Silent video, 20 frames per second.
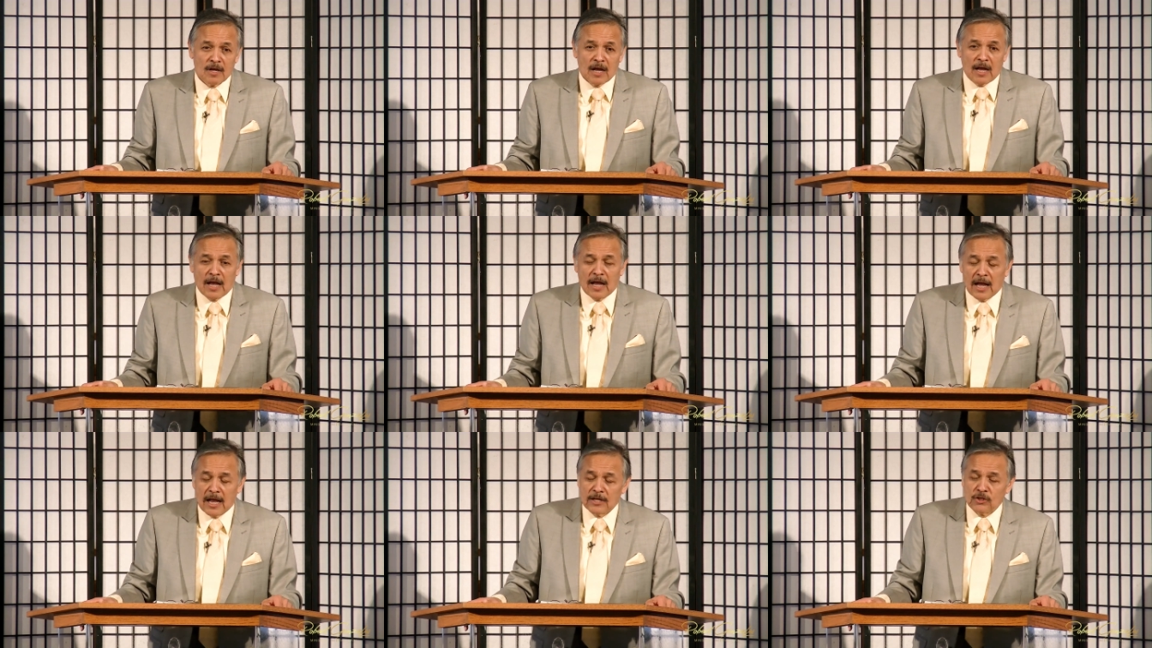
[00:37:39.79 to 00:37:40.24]

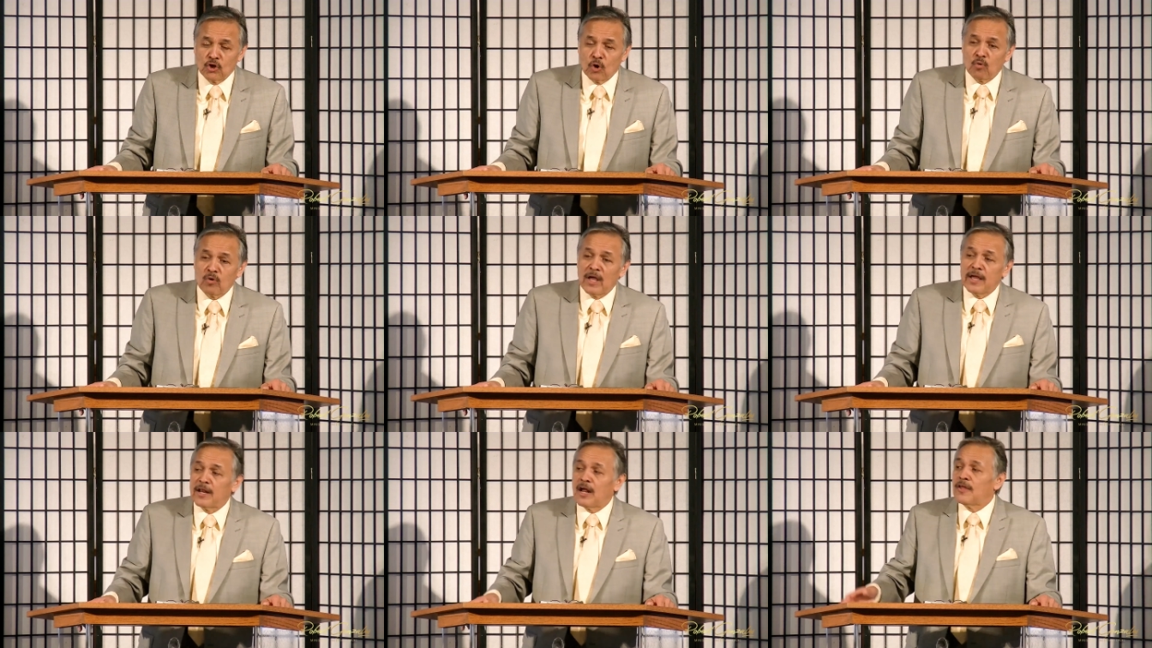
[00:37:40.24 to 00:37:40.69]
And
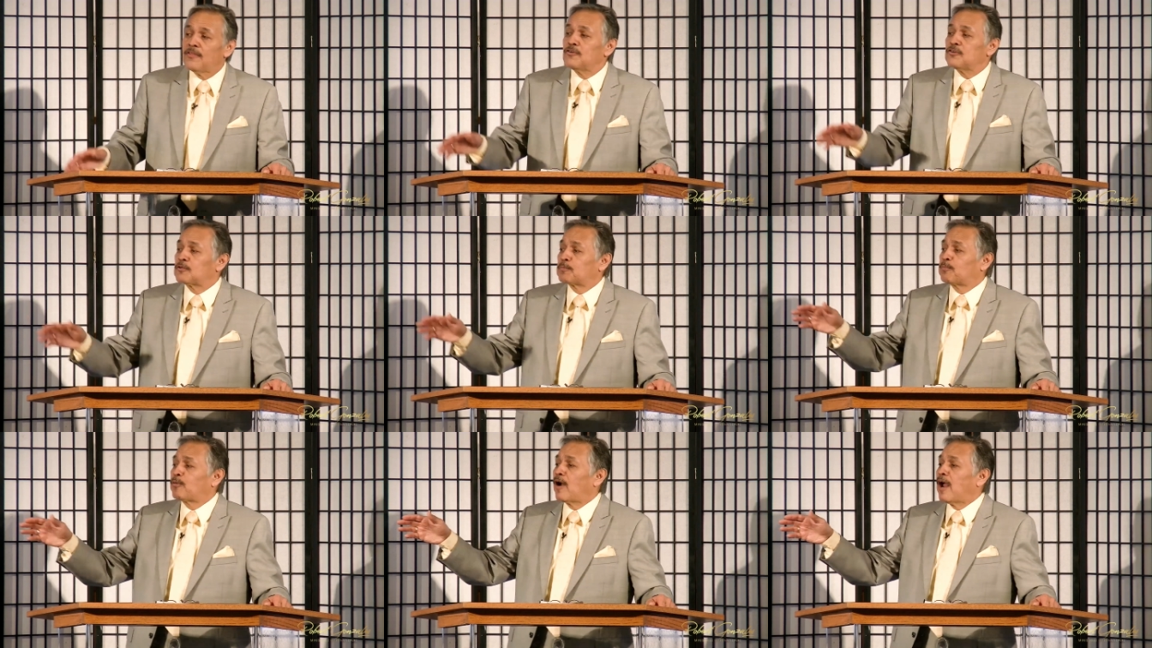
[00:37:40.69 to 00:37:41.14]
don't let
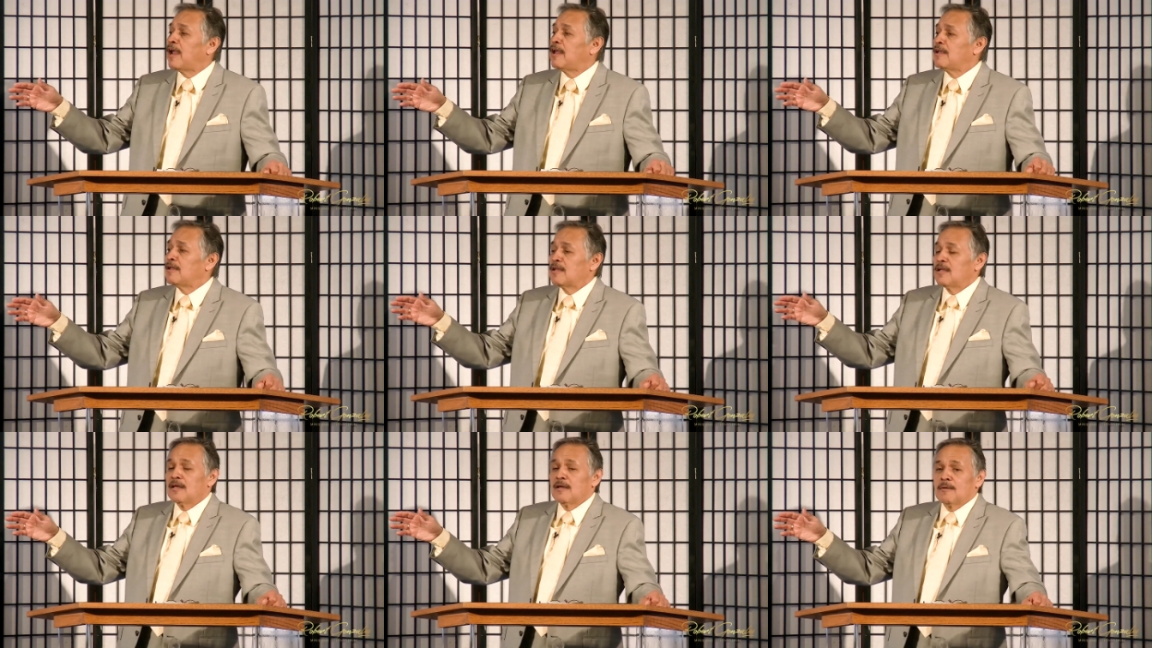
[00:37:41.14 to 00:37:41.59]
others
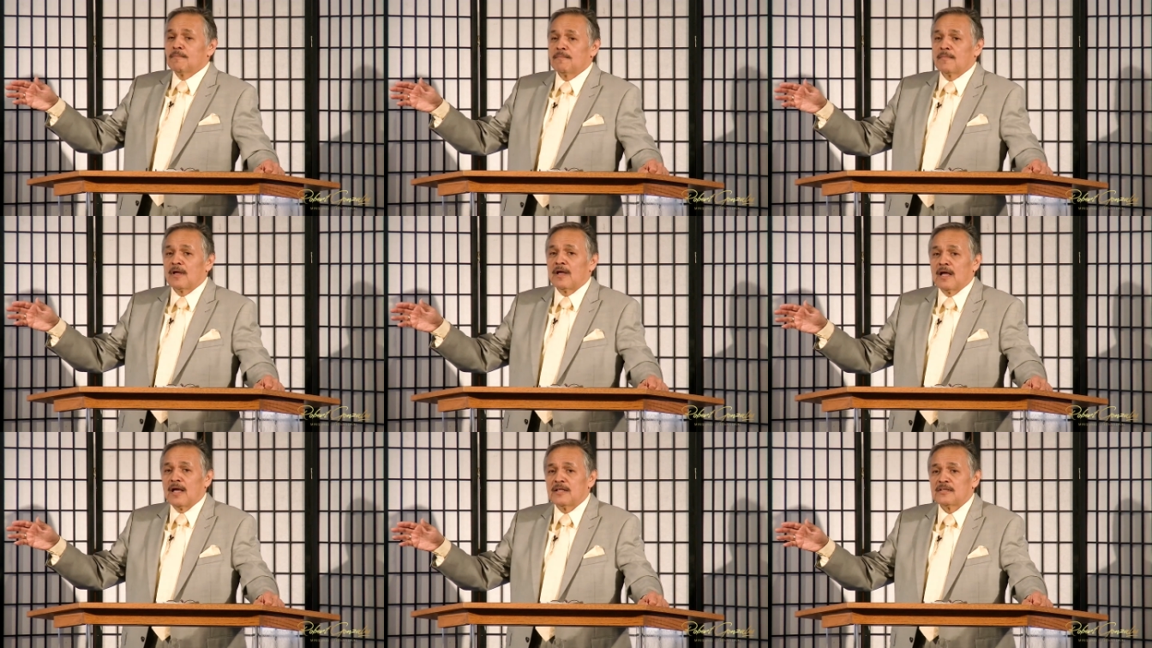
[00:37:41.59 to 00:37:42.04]
pray
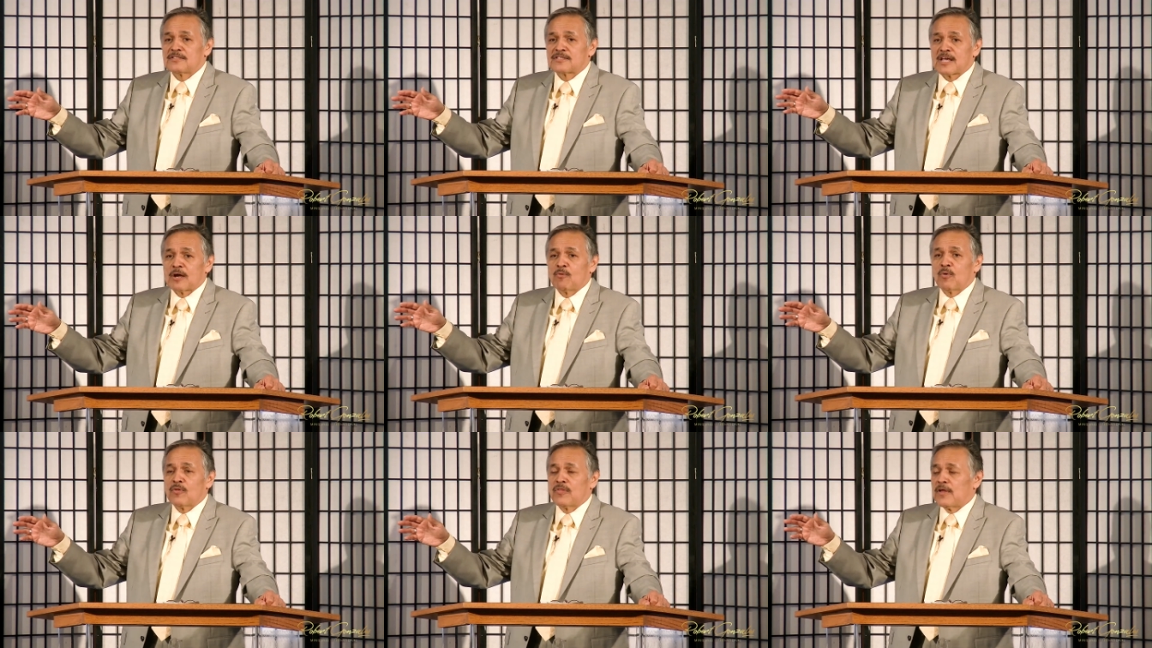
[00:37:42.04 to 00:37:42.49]
and
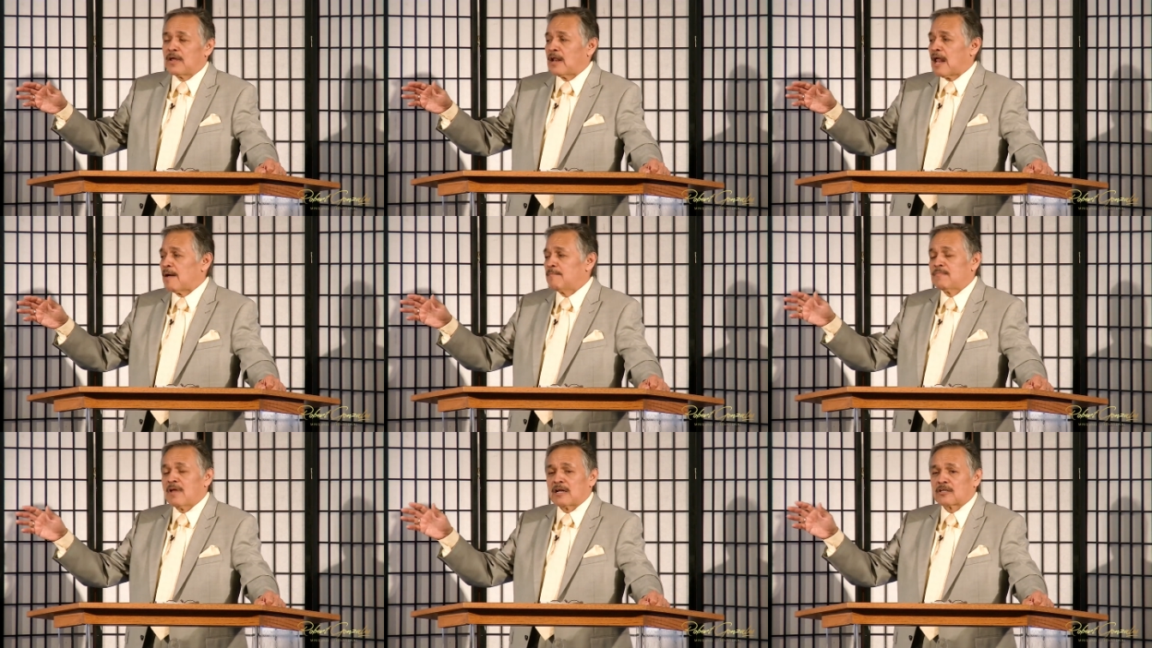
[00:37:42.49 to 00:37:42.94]
say, well, that
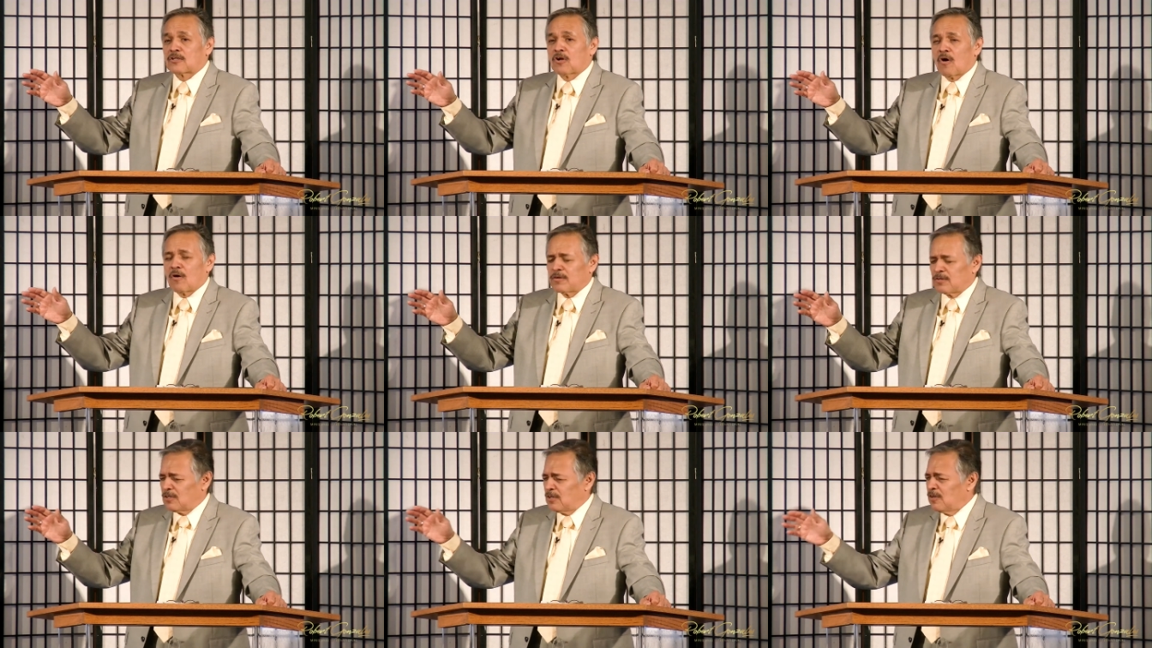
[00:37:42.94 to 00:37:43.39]
I'm not called.